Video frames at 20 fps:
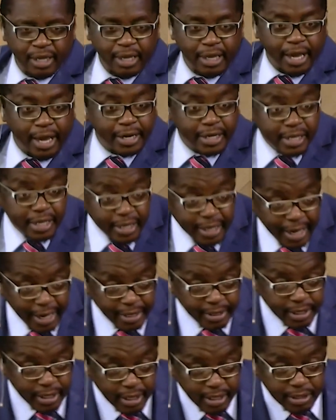And
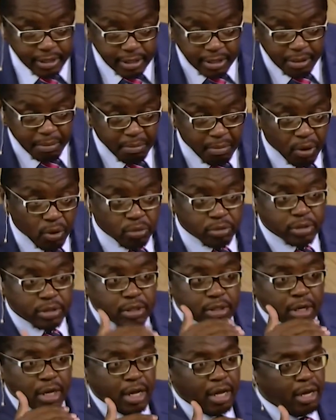yet, it's the
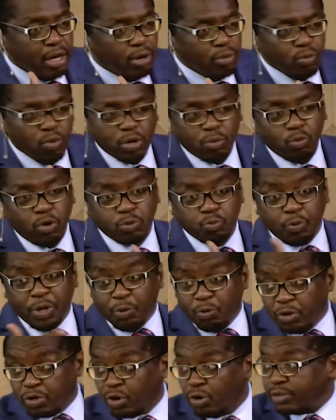most, what we
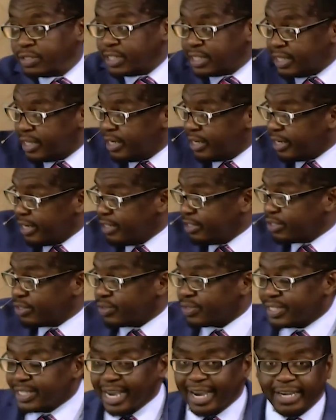would consider in
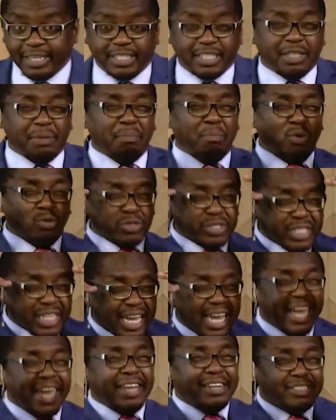society, the most
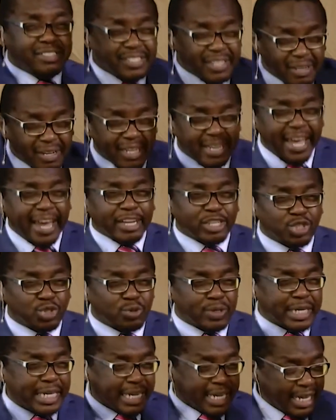
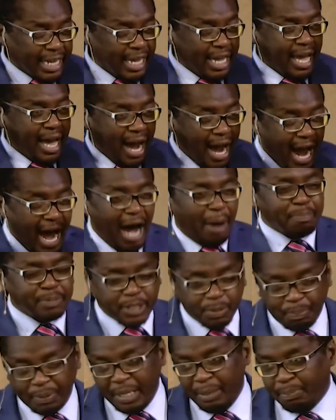intellectually
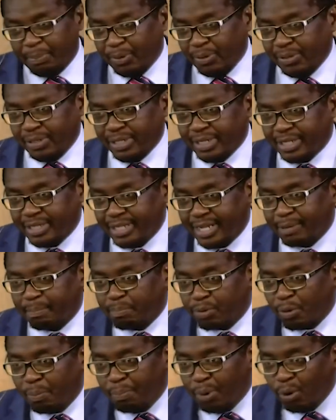apt people that
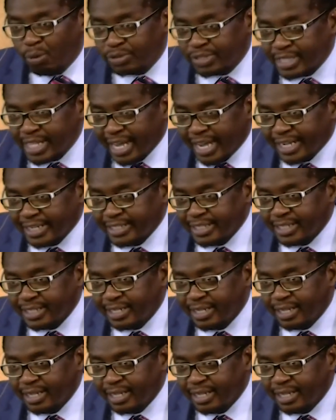propose that.